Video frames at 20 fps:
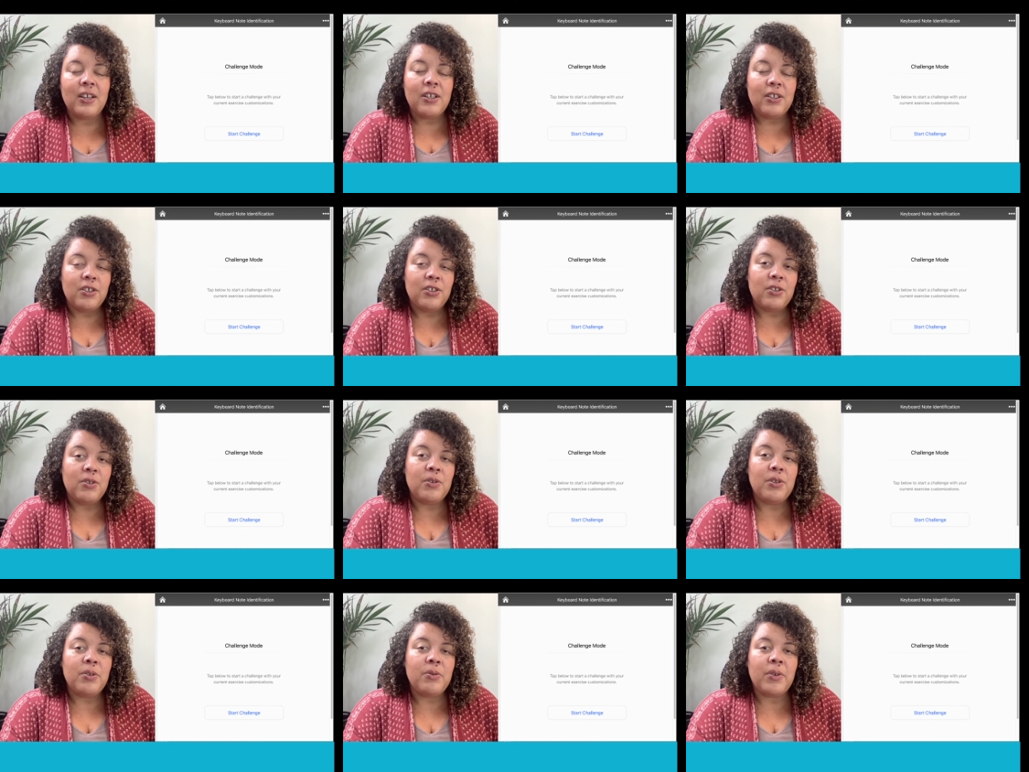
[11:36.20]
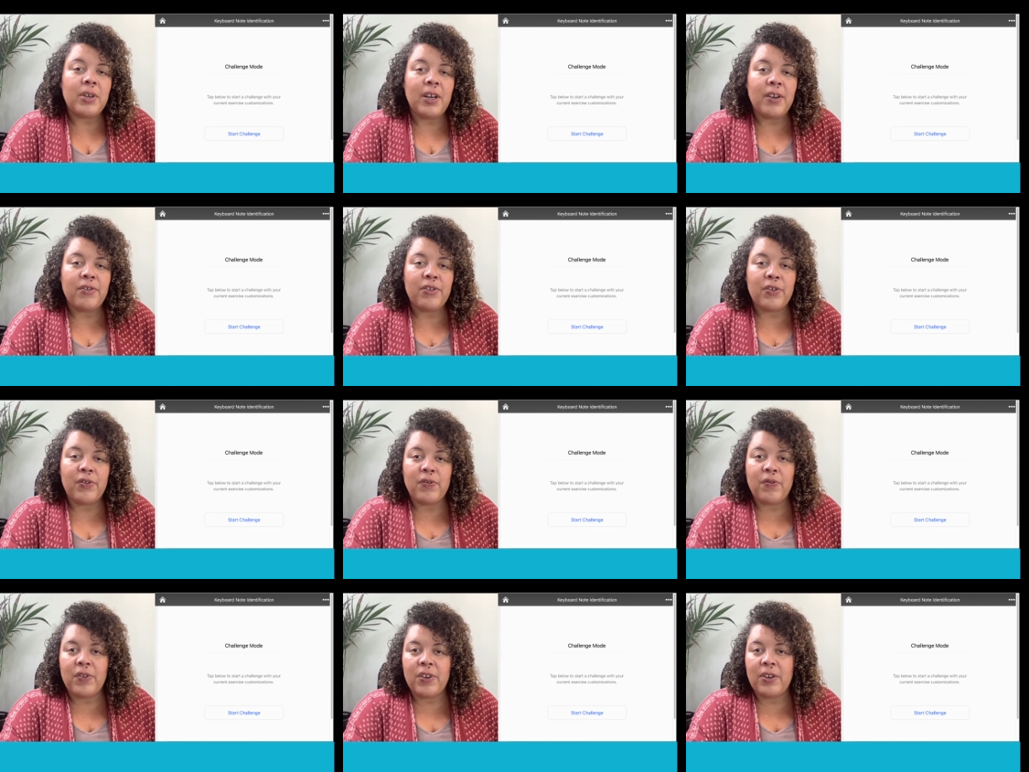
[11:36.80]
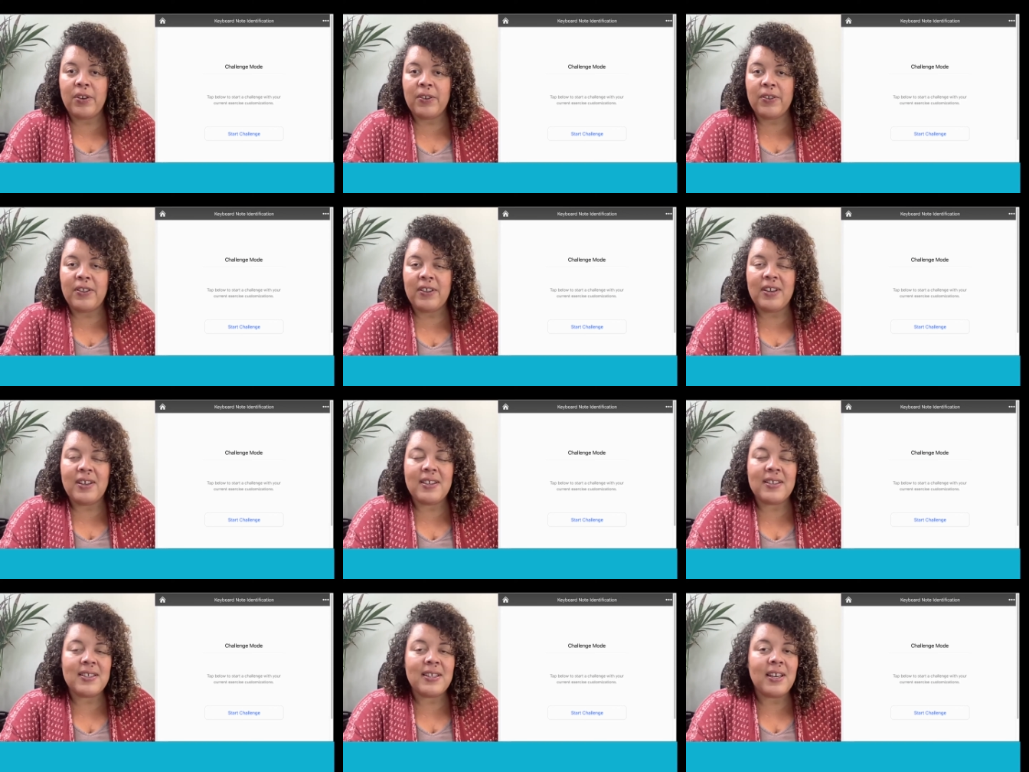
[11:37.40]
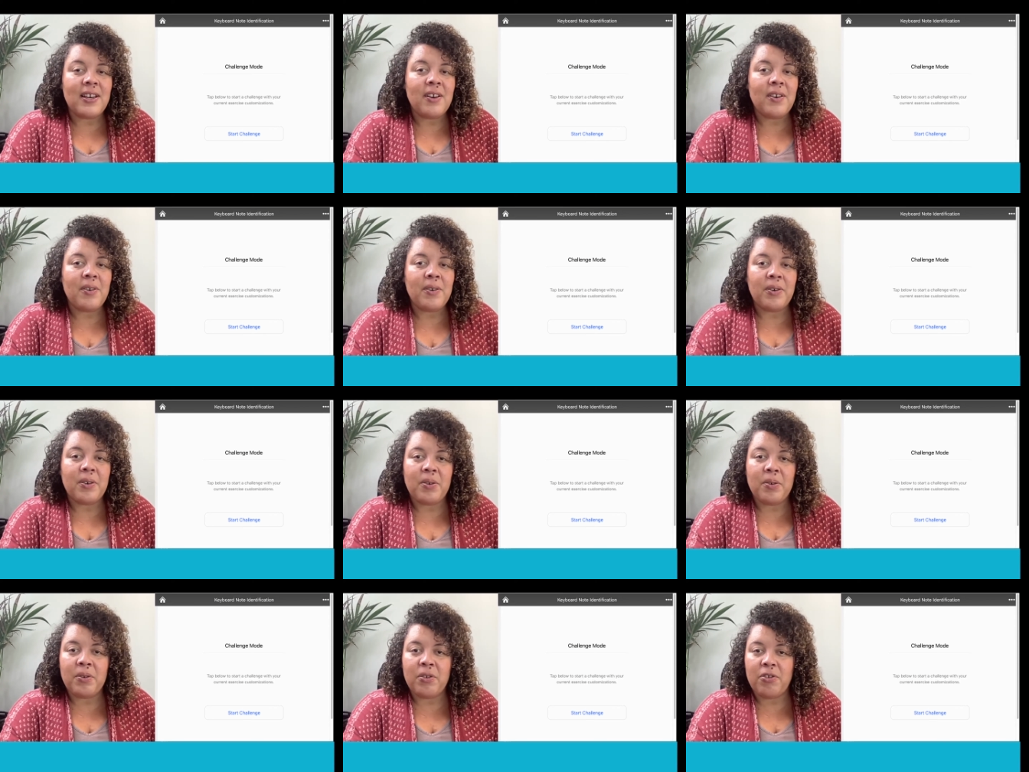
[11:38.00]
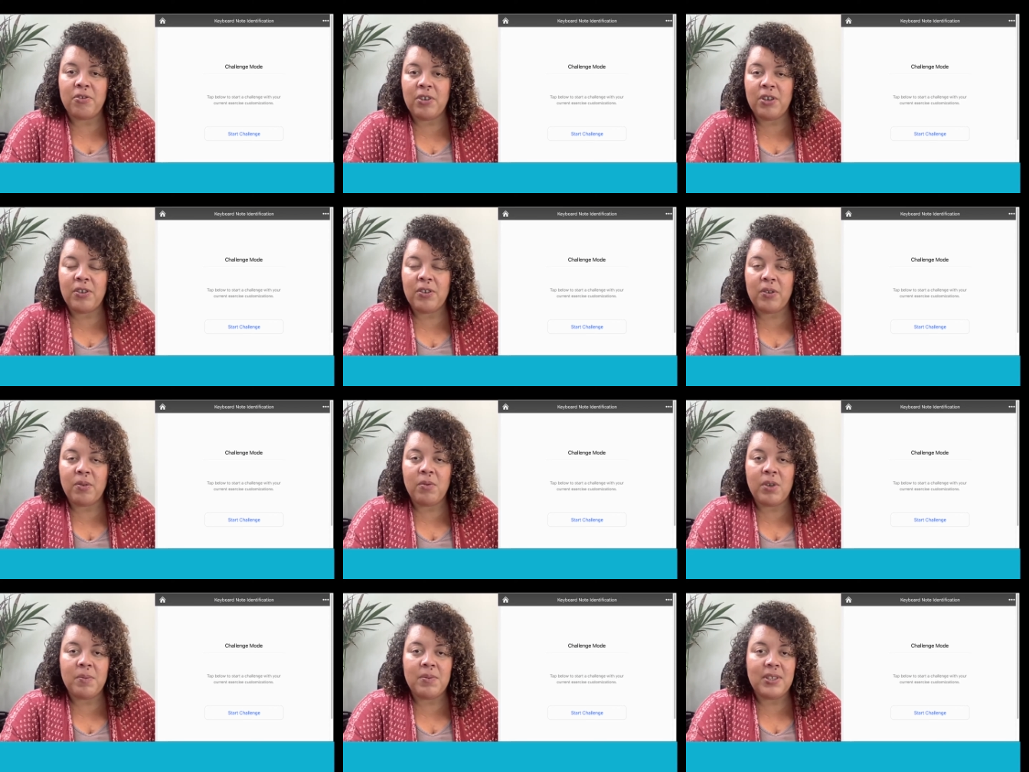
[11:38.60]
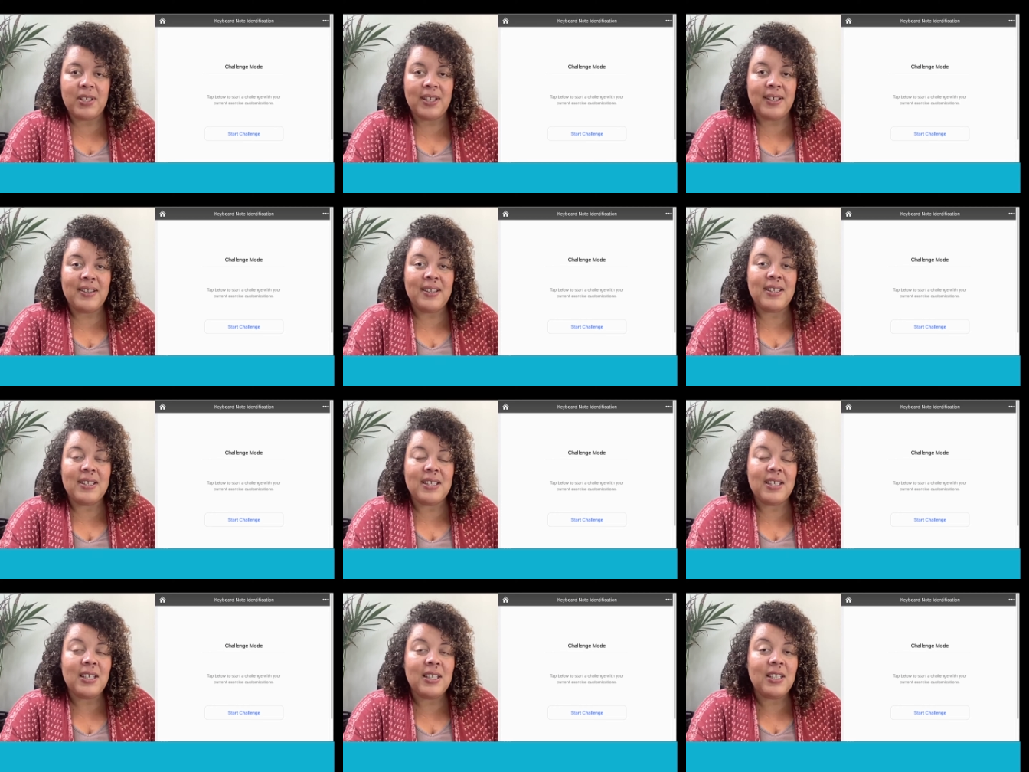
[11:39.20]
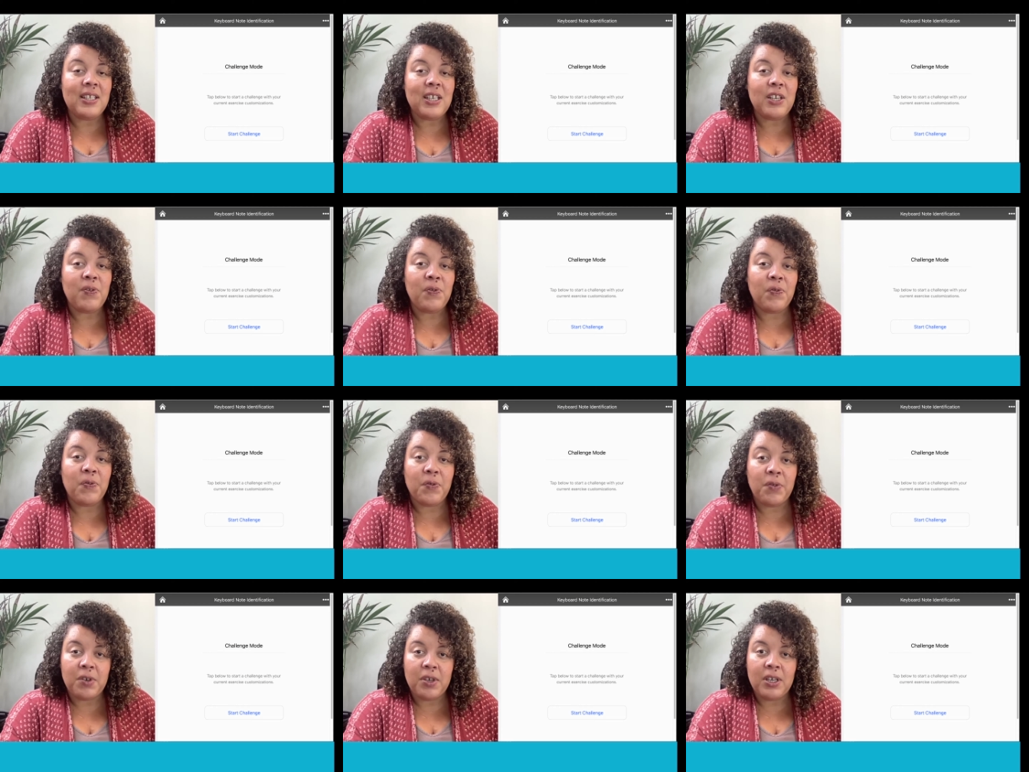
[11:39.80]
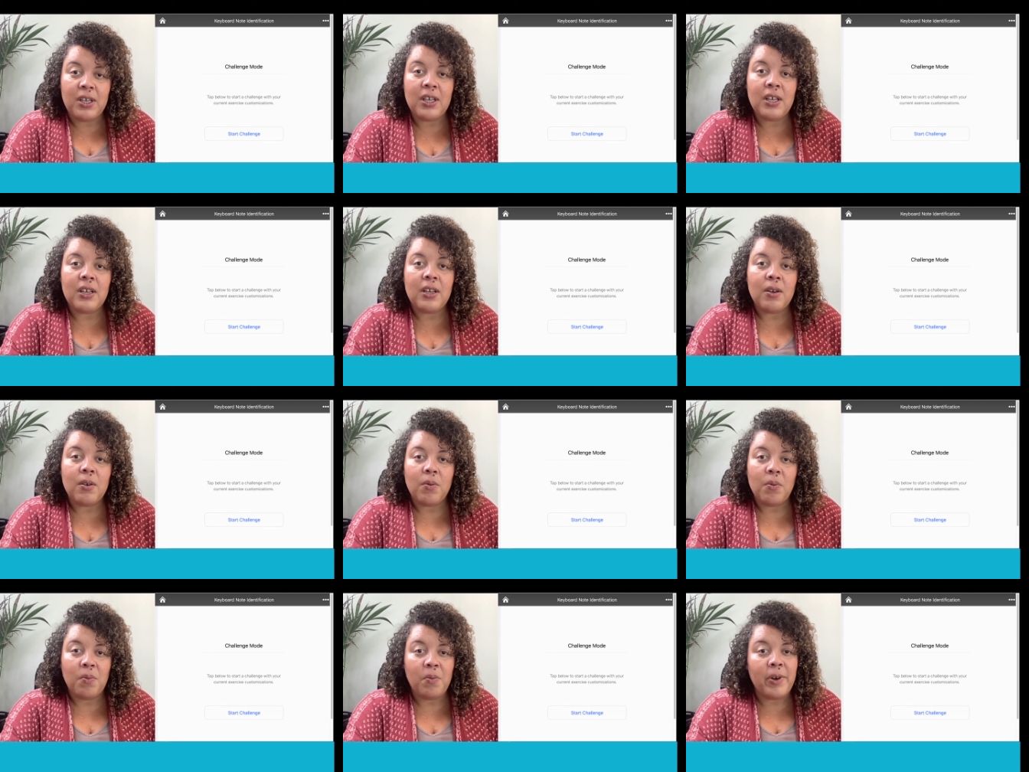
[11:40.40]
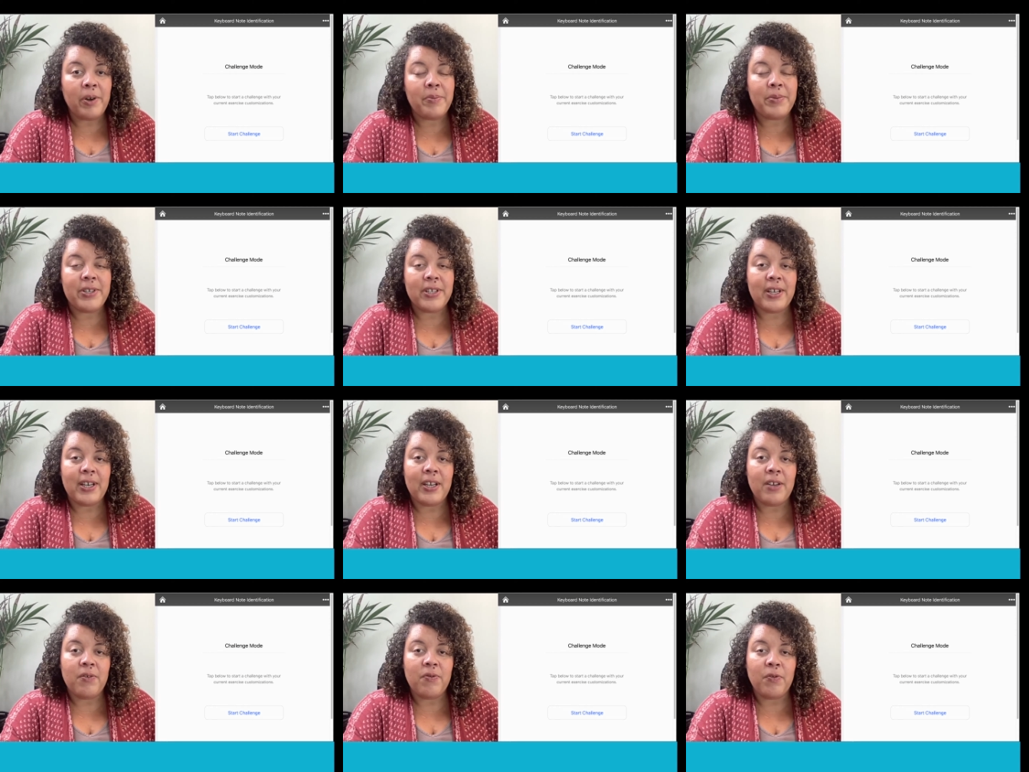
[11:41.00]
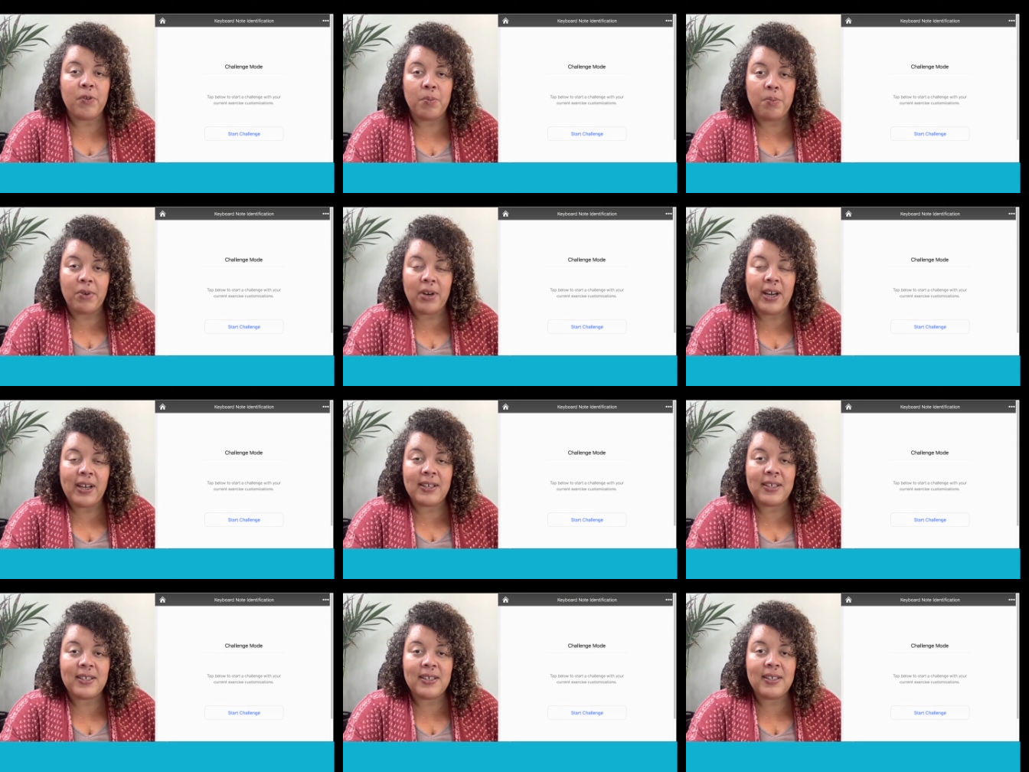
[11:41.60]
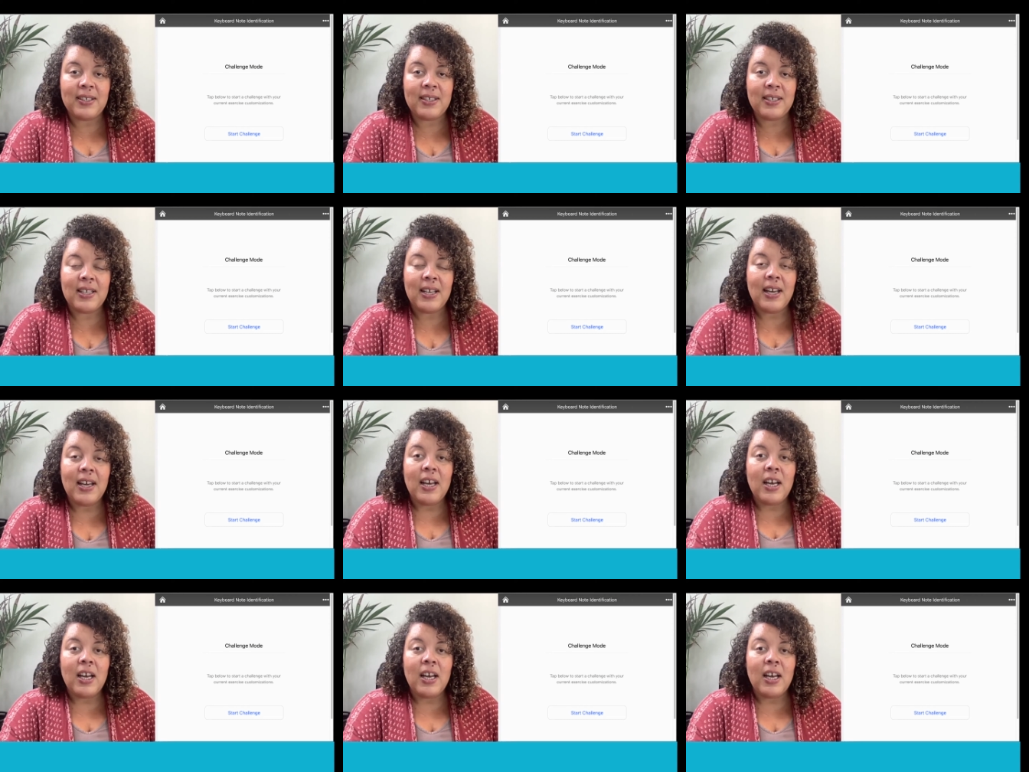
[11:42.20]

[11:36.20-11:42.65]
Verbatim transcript: so you don't have to figure things out or go straight to the website. This is a free website for practice.